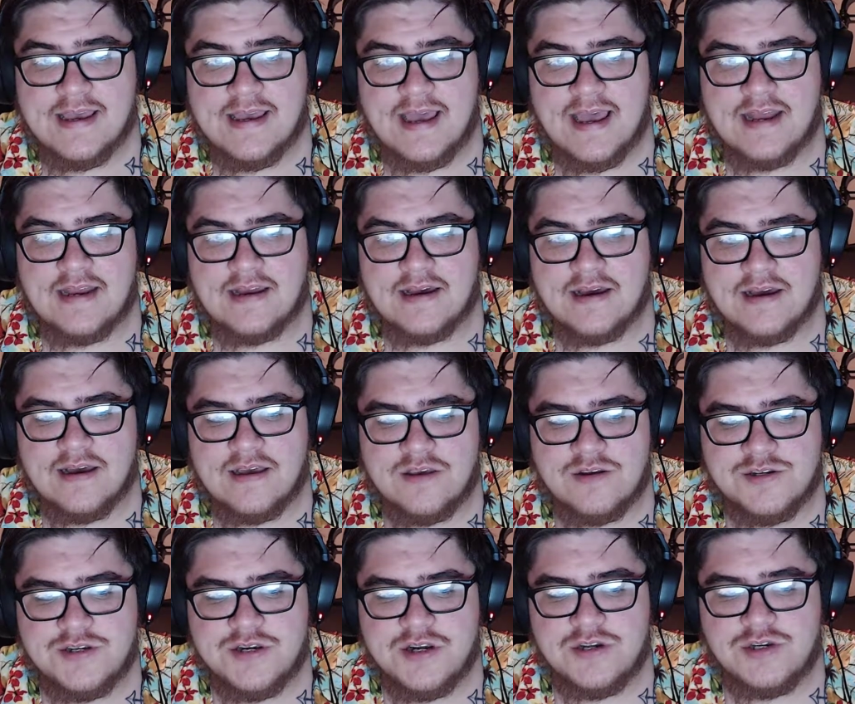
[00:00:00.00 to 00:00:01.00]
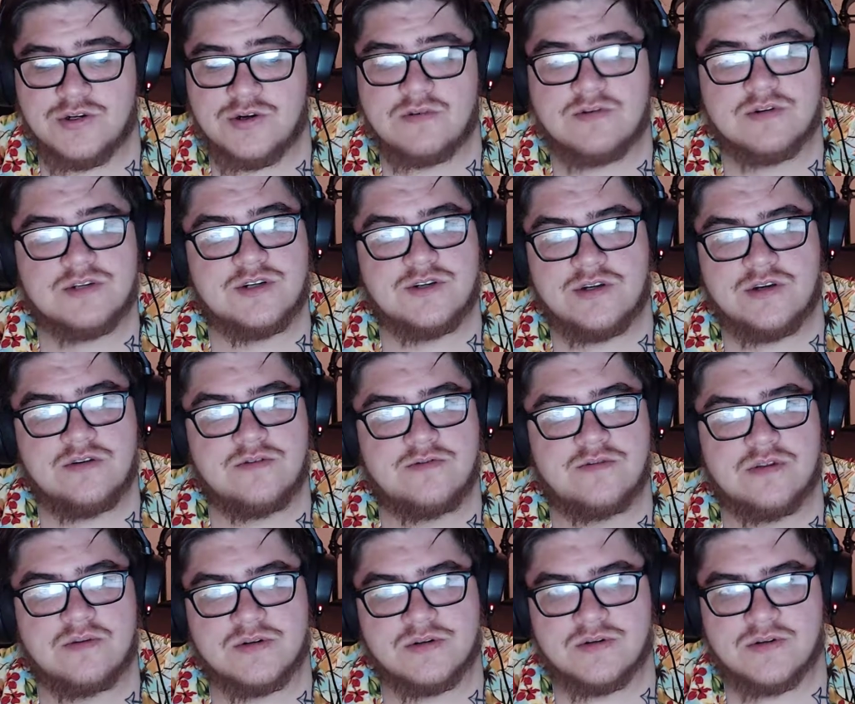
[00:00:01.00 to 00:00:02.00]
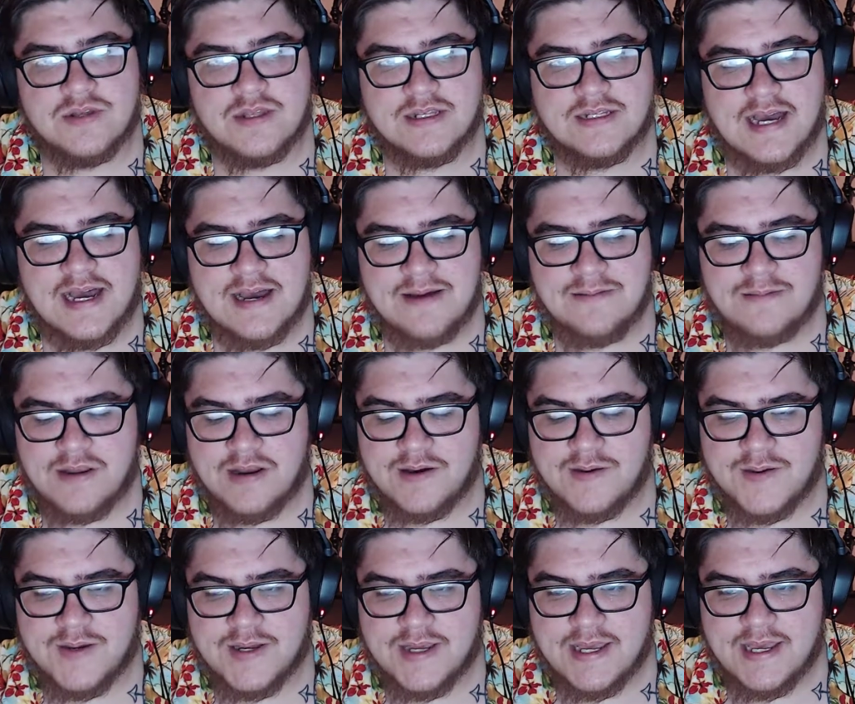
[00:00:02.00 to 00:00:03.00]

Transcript: and uh, you should enjoy what you do for the majority of the time you know